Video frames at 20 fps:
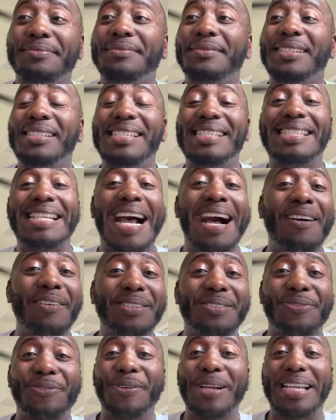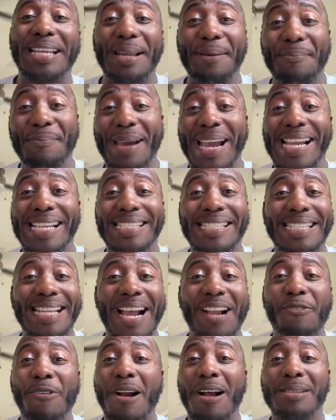Sounds freaking amazing.
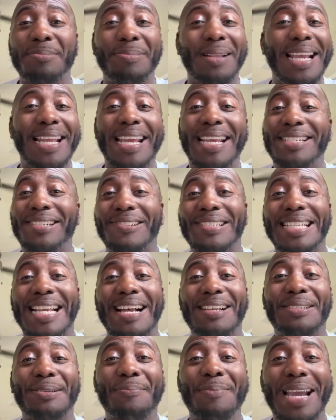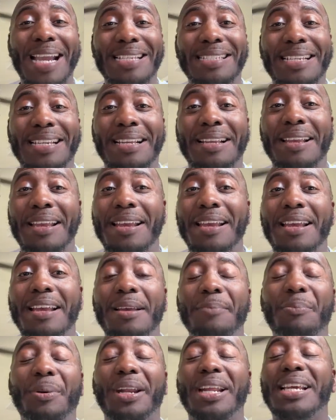That cross-plane engine sounds amazing,
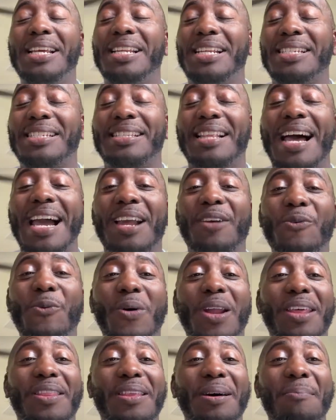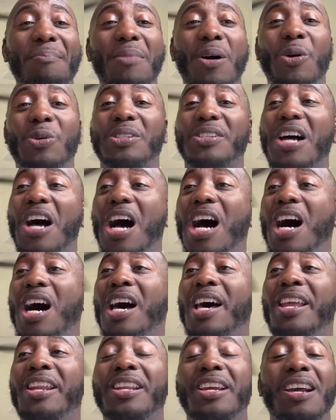but it is like one of the most
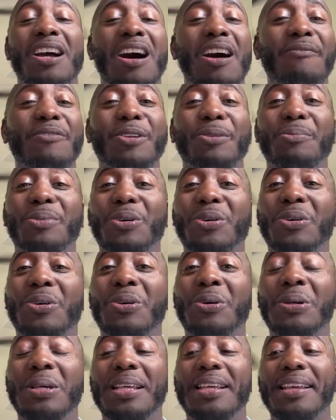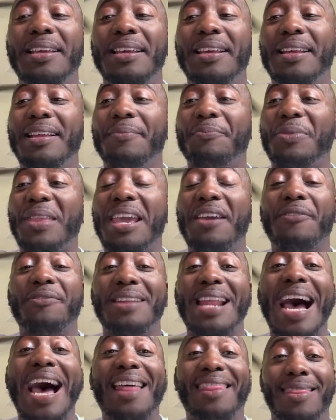uncomfortable, if
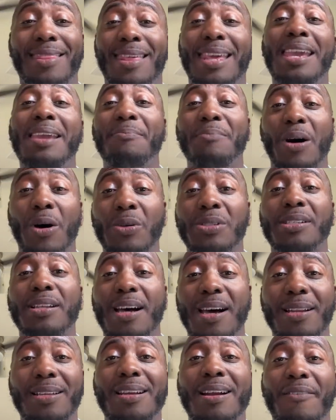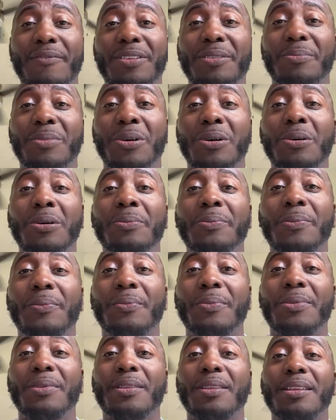not the most uncomfortable
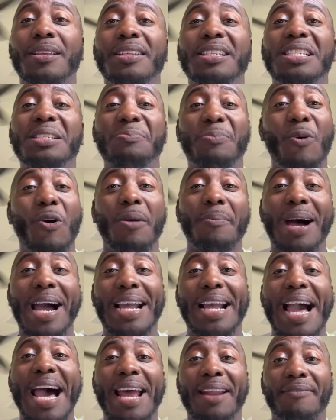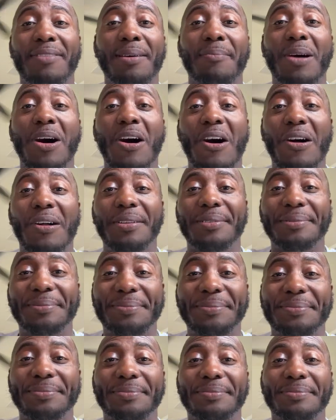sport bike out of them all.
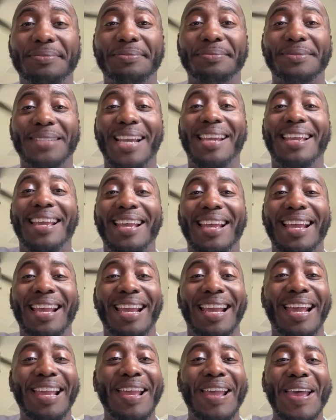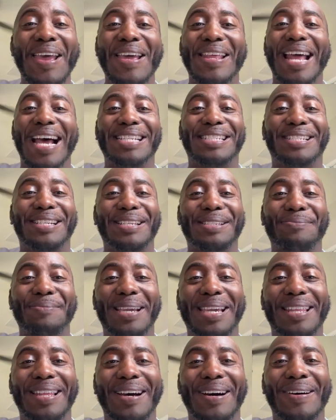That's just
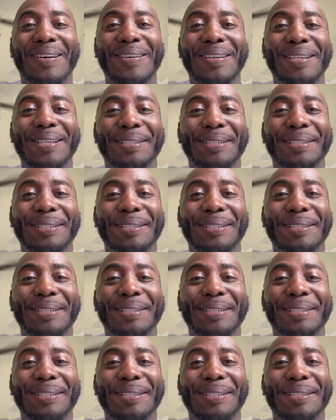me though.